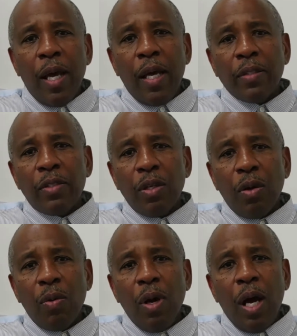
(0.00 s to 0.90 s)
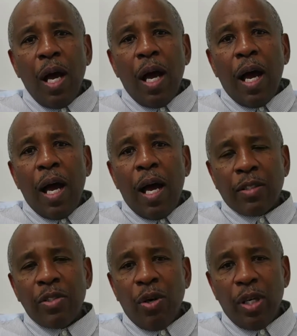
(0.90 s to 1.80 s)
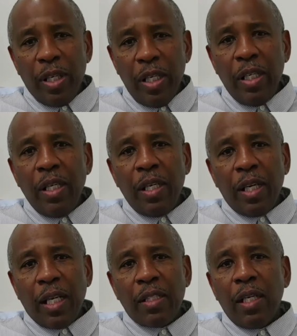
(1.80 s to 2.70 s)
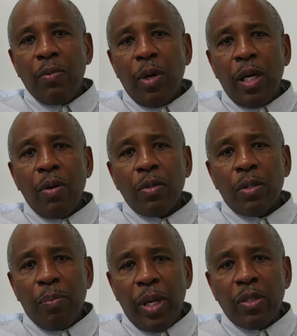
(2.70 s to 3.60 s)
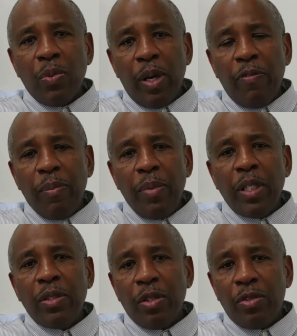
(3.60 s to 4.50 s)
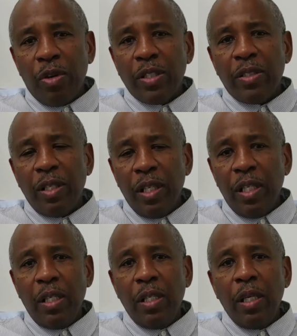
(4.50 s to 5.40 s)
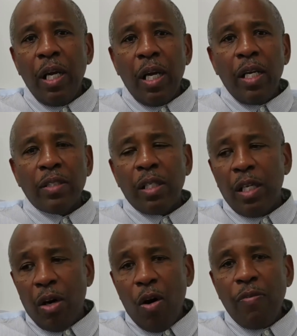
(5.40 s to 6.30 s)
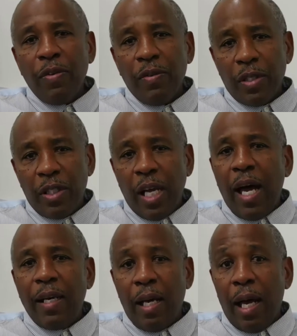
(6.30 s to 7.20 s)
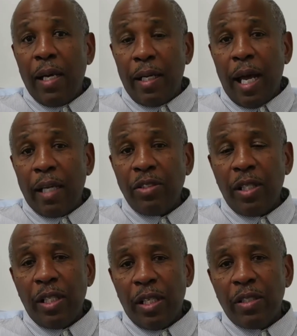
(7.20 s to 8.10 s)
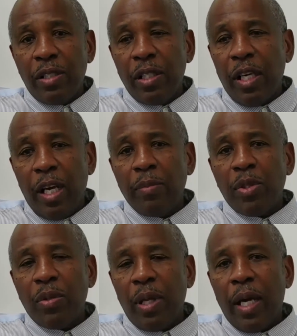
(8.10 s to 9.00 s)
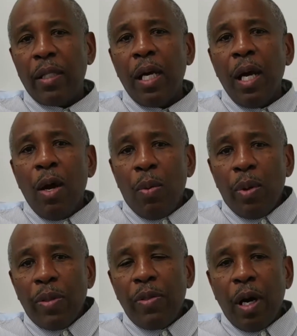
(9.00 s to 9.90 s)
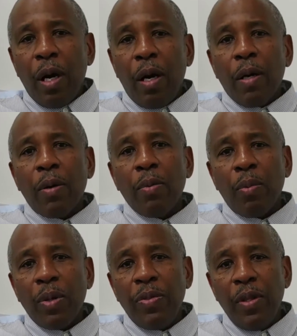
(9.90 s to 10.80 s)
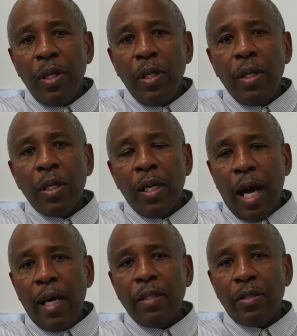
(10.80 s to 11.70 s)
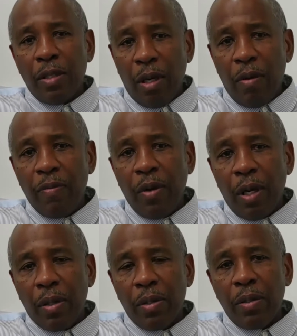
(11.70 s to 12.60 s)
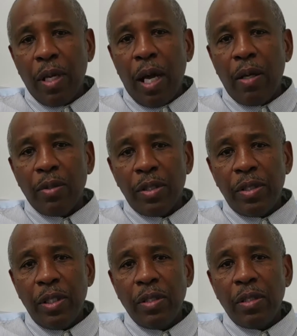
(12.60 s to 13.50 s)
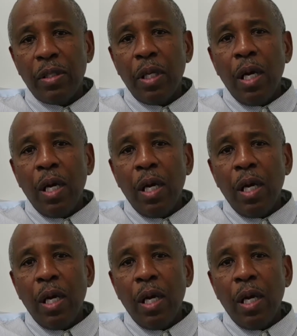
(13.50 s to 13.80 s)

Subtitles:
and so I saw a need and I said, well, the best way for me to address the need is to get off of the sideline and actually get into the game. So that with the guidance of the now deceased